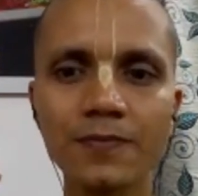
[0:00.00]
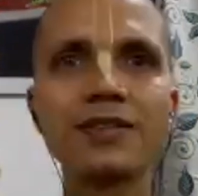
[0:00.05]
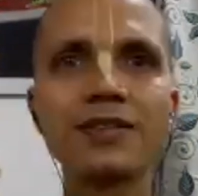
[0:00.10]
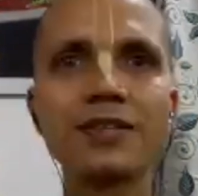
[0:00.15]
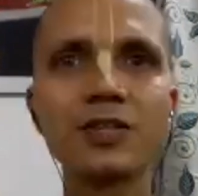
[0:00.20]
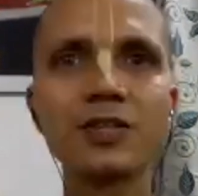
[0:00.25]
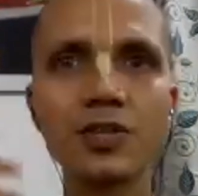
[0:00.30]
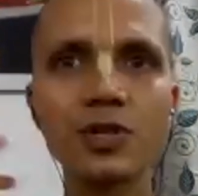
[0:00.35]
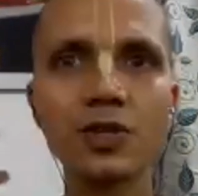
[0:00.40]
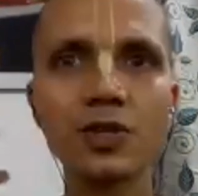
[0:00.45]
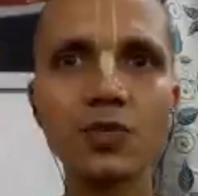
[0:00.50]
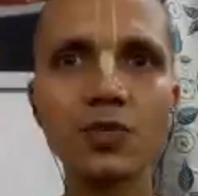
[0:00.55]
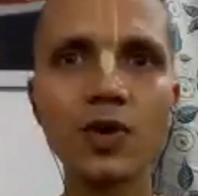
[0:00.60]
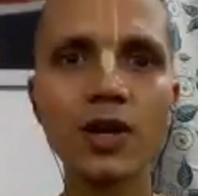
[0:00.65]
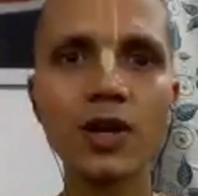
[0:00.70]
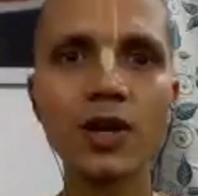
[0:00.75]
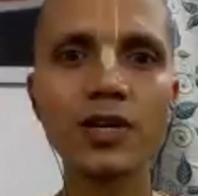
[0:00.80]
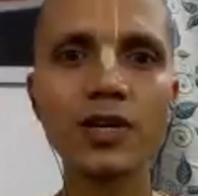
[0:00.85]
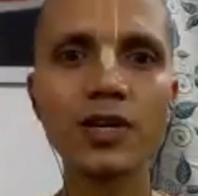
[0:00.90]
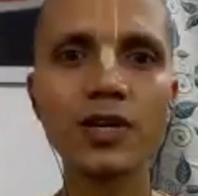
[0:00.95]
the special
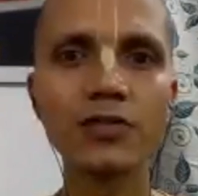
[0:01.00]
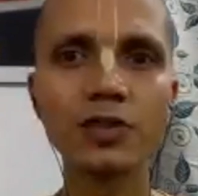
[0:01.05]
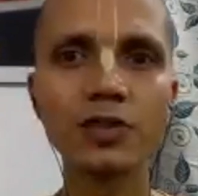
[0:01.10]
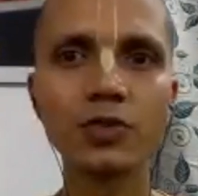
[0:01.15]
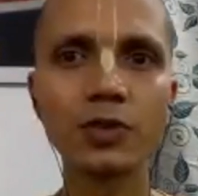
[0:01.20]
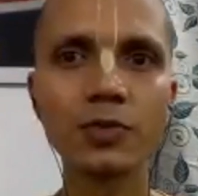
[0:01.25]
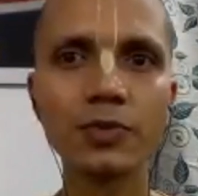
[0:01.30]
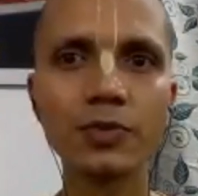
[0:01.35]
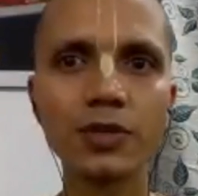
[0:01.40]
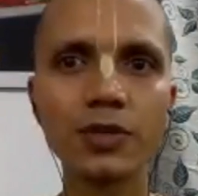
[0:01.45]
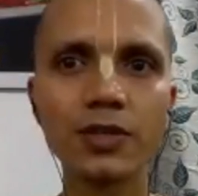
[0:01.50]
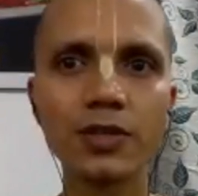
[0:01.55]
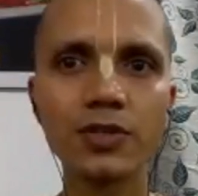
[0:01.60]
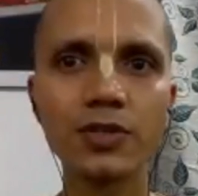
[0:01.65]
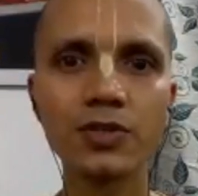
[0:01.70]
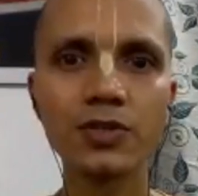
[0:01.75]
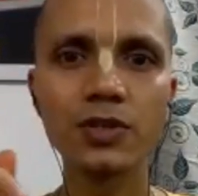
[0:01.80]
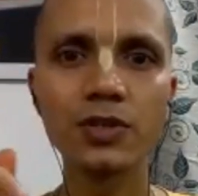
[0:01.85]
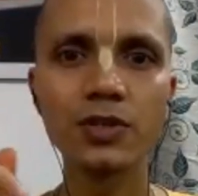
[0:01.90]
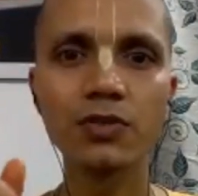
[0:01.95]
quality of a human being is
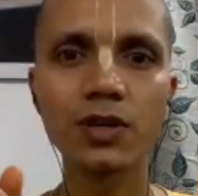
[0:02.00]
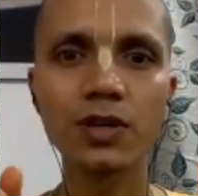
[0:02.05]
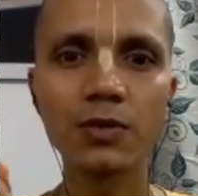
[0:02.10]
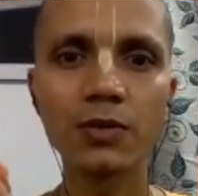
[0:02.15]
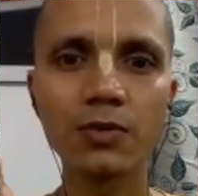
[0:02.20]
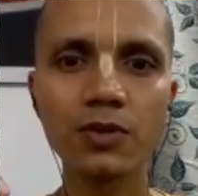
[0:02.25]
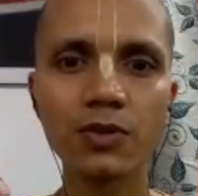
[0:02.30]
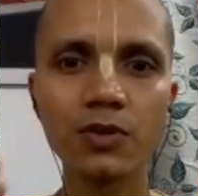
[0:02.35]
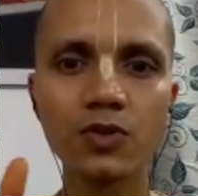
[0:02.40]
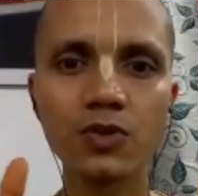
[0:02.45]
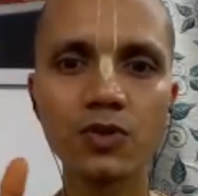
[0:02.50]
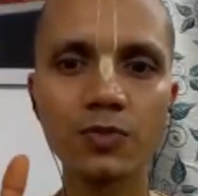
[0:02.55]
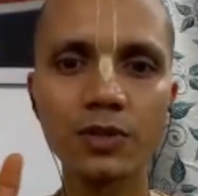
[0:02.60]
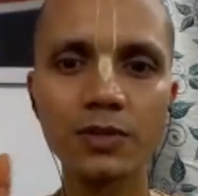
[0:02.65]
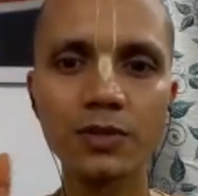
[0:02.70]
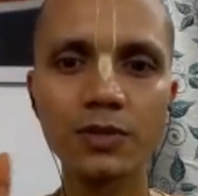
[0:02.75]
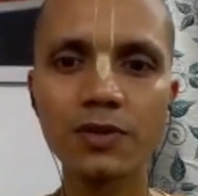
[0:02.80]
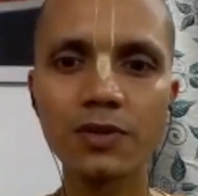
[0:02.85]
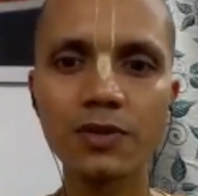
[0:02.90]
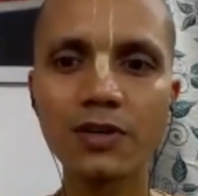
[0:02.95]
to inquire about the
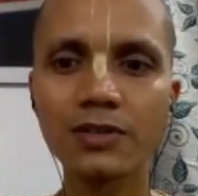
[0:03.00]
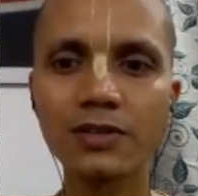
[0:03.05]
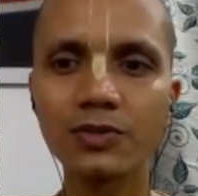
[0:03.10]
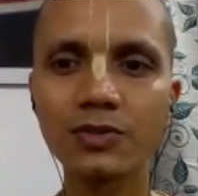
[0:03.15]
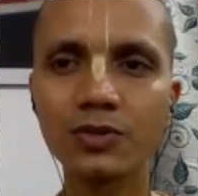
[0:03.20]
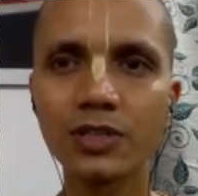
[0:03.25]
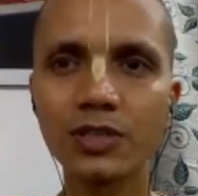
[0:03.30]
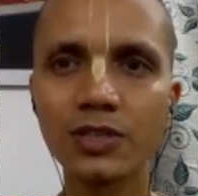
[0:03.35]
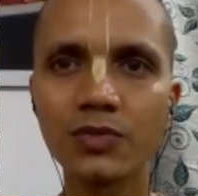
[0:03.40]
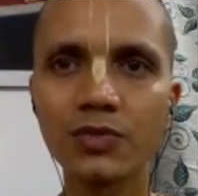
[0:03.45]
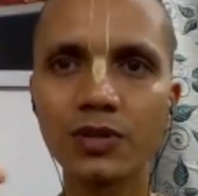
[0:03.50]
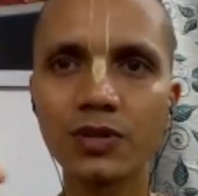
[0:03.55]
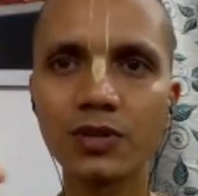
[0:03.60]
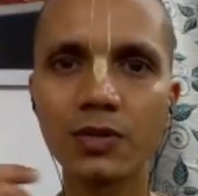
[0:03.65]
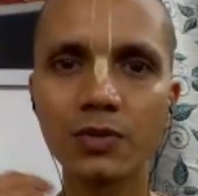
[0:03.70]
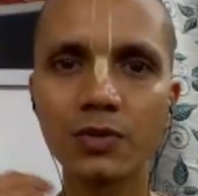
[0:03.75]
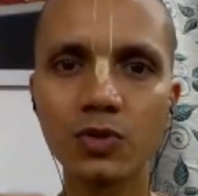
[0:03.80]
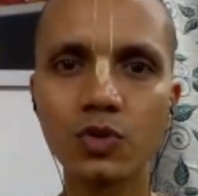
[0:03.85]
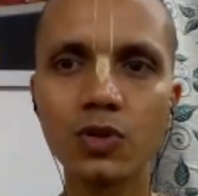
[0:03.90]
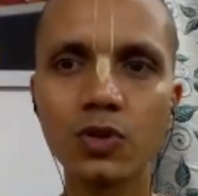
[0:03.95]
Supreme Lord, inquire
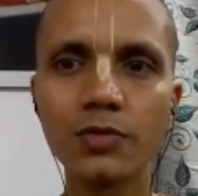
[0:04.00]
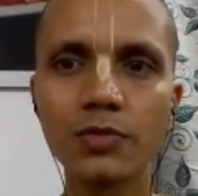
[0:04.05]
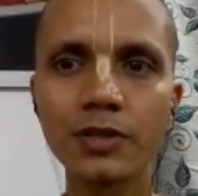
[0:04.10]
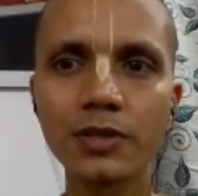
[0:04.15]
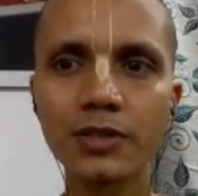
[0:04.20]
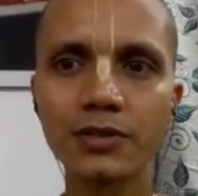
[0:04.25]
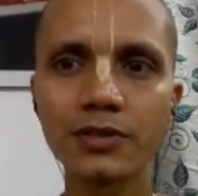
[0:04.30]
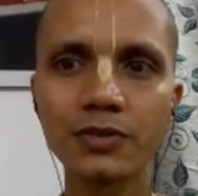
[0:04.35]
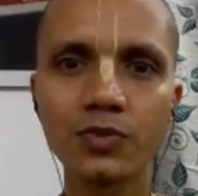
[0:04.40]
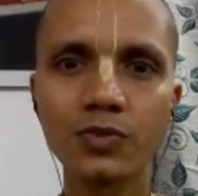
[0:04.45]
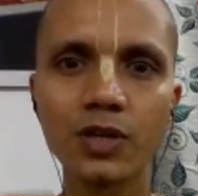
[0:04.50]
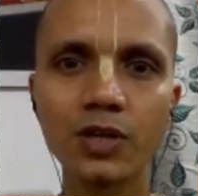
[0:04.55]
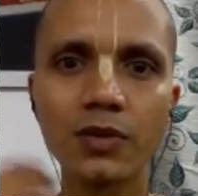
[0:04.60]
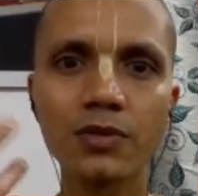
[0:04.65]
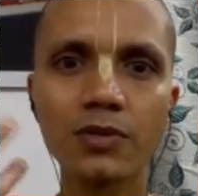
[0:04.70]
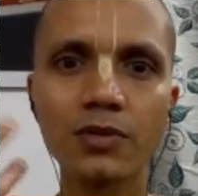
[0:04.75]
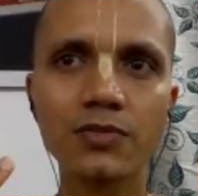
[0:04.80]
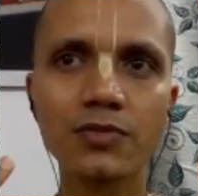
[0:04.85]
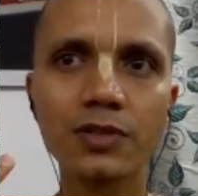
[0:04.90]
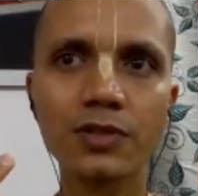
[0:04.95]
about who am I, why am I
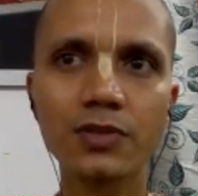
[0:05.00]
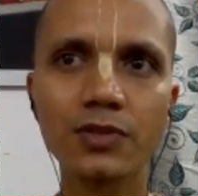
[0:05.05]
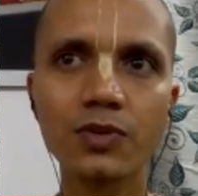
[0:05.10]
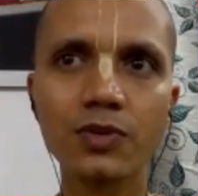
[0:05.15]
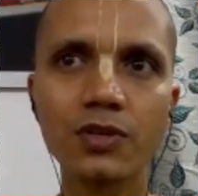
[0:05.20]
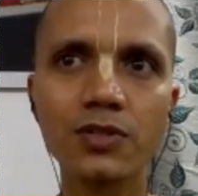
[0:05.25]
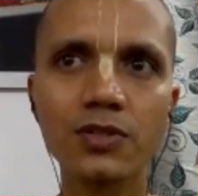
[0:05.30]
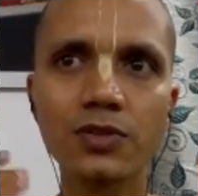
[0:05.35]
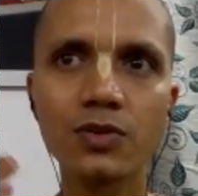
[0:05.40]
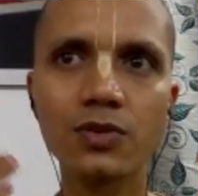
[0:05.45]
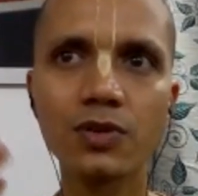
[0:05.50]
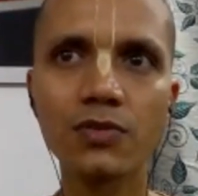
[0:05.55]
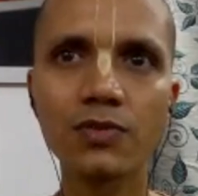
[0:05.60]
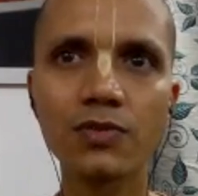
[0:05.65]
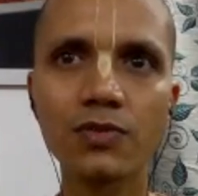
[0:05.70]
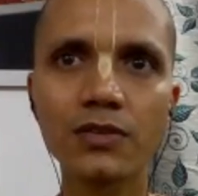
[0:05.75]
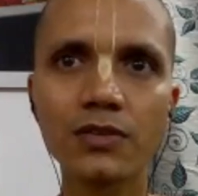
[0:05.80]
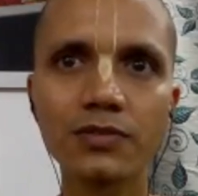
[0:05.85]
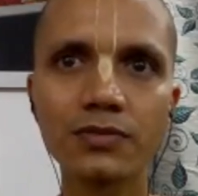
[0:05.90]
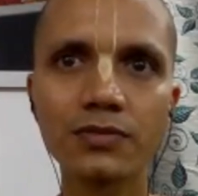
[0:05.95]
suffering, what is the goal of
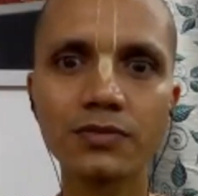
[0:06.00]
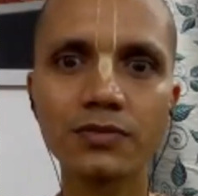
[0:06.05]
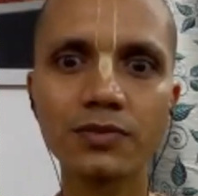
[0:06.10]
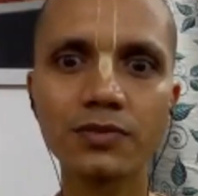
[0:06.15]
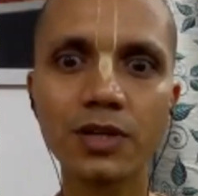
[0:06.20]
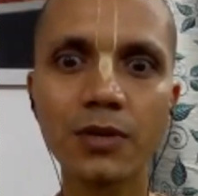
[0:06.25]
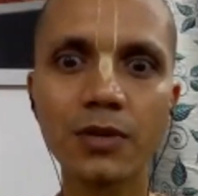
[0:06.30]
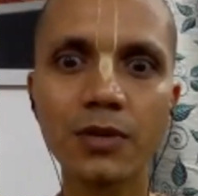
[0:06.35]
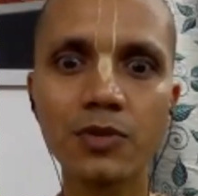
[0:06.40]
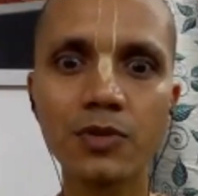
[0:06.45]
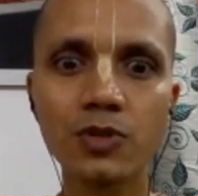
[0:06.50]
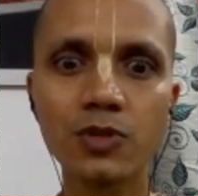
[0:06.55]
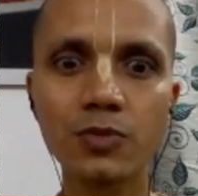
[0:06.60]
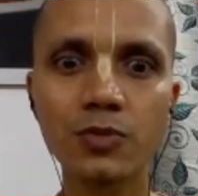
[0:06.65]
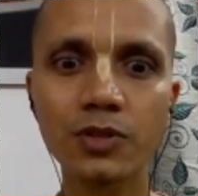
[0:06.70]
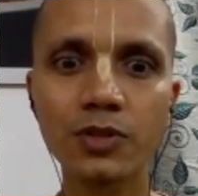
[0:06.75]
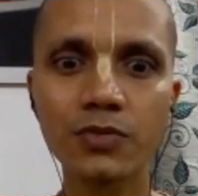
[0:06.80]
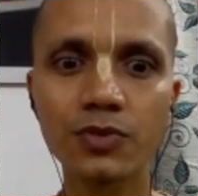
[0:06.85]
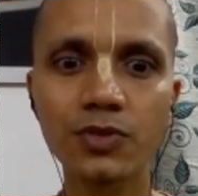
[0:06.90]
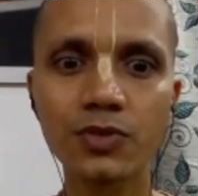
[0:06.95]
life, what happens to me
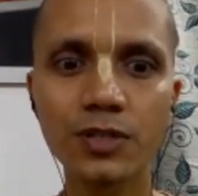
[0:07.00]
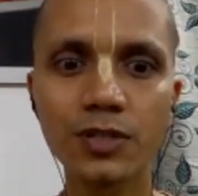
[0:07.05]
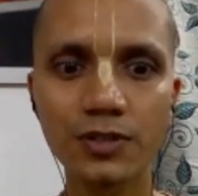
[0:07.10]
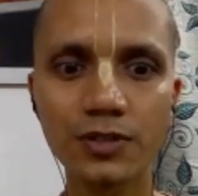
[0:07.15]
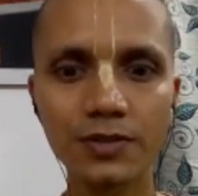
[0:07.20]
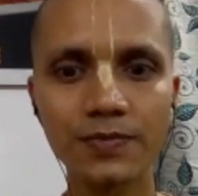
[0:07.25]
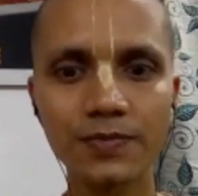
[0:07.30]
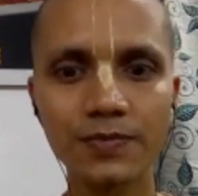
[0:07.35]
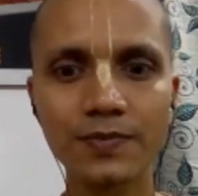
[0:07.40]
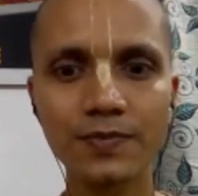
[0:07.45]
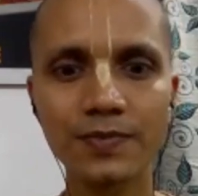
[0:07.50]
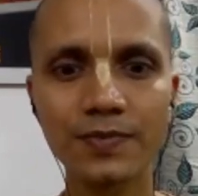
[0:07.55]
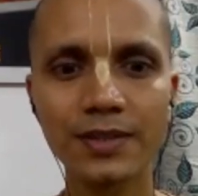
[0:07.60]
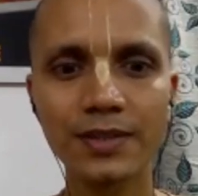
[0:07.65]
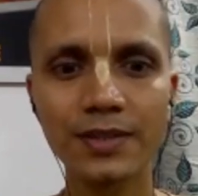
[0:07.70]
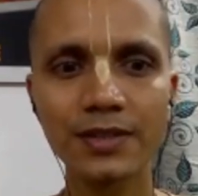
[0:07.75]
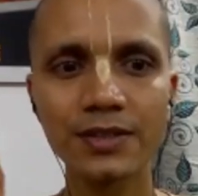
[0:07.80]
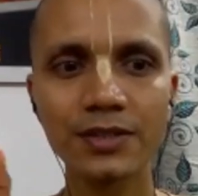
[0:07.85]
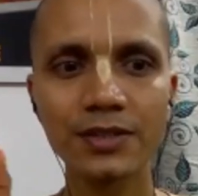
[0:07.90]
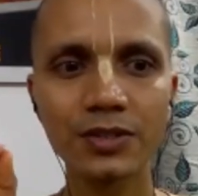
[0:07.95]
in the future.
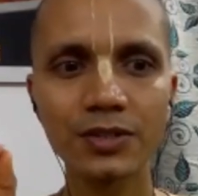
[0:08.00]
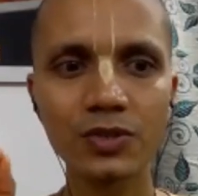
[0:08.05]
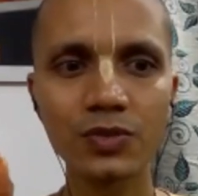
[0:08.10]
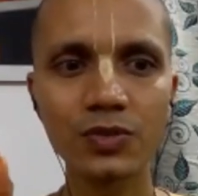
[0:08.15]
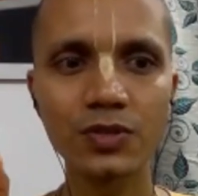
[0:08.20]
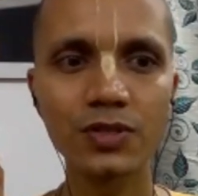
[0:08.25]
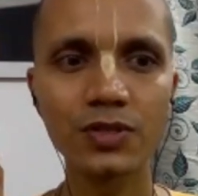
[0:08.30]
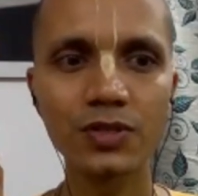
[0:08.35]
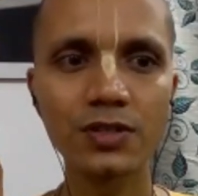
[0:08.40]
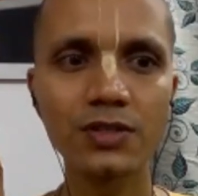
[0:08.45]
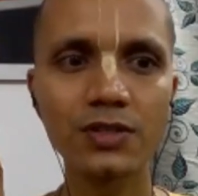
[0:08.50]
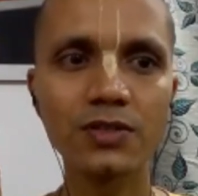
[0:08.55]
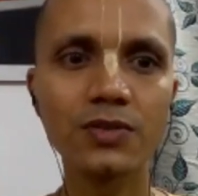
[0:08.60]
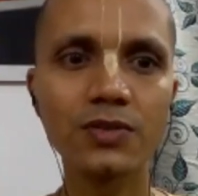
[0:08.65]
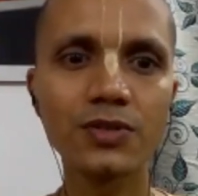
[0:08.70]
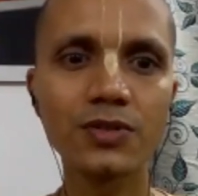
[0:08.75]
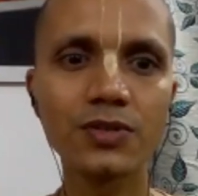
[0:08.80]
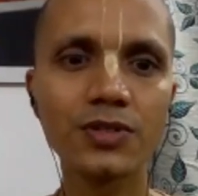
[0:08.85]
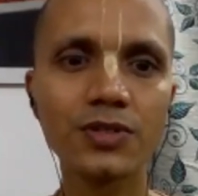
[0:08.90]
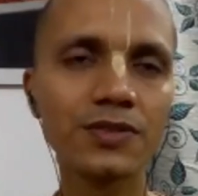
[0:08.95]
So these are the
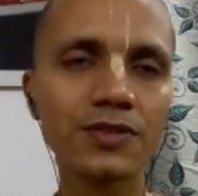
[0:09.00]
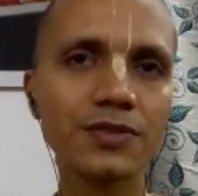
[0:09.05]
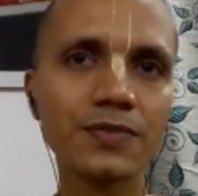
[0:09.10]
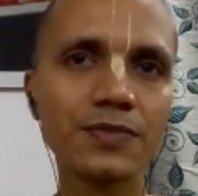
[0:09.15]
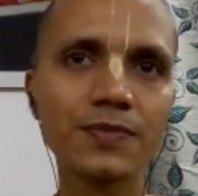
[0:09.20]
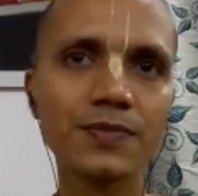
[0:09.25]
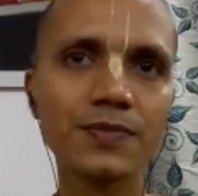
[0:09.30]
questions.